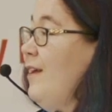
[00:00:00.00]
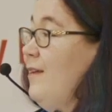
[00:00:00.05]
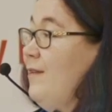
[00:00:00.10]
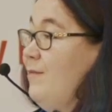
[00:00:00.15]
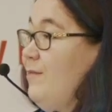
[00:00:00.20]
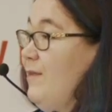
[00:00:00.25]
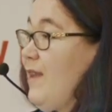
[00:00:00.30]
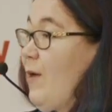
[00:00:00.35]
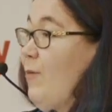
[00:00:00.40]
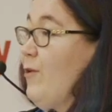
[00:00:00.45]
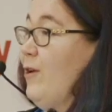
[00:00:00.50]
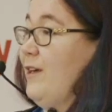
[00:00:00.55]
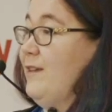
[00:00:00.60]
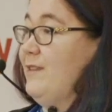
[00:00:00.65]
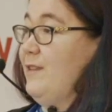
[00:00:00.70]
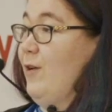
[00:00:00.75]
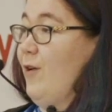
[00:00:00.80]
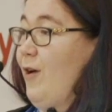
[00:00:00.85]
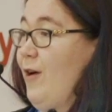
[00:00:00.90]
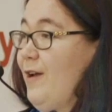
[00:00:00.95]
That work
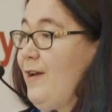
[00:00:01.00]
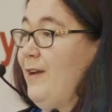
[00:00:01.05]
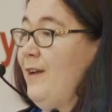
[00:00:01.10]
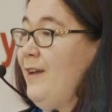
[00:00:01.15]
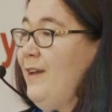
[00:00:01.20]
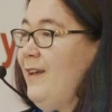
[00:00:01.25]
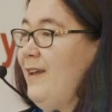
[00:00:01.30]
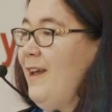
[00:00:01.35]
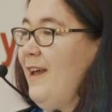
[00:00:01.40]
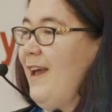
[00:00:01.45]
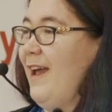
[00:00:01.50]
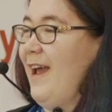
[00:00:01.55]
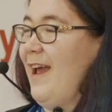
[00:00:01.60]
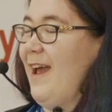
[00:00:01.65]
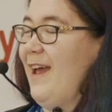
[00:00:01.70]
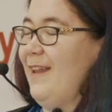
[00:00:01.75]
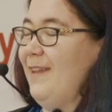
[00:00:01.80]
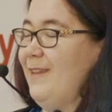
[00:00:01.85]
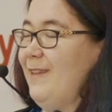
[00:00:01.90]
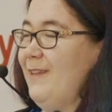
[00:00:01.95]
is gone,
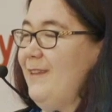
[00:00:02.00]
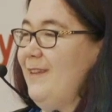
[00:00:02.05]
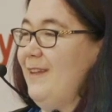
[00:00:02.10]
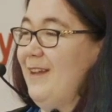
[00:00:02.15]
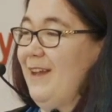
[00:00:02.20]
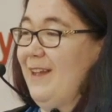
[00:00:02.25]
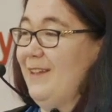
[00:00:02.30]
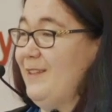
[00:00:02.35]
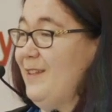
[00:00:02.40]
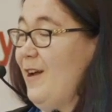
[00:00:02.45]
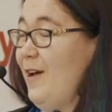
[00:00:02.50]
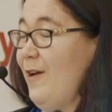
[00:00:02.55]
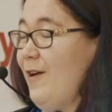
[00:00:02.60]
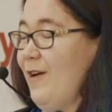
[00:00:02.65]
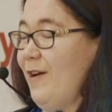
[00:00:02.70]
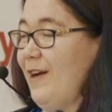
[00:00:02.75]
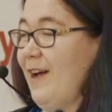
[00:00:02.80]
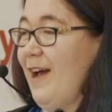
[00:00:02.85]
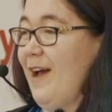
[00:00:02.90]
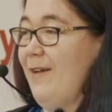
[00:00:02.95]
and it's not
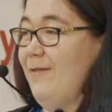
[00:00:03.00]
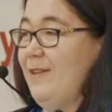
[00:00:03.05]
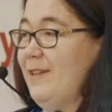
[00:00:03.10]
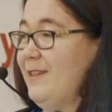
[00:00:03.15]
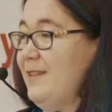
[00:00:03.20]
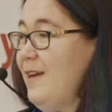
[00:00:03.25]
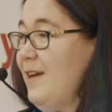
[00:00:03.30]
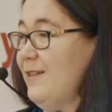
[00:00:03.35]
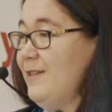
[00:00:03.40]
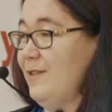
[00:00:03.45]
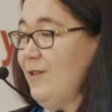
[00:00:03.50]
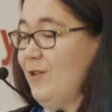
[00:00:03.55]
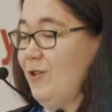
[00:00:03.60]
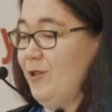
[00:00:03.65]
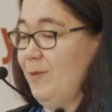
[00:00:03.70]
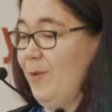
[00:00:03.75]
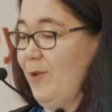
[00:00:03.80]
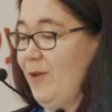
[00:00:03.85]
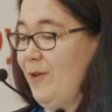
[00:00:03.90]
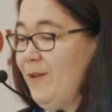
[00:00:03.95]
archived, it's not
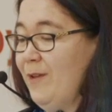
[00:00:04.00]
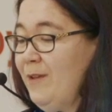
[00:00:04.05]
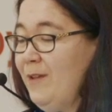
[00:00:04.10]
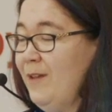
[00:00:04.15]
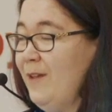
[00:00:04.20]
searchable.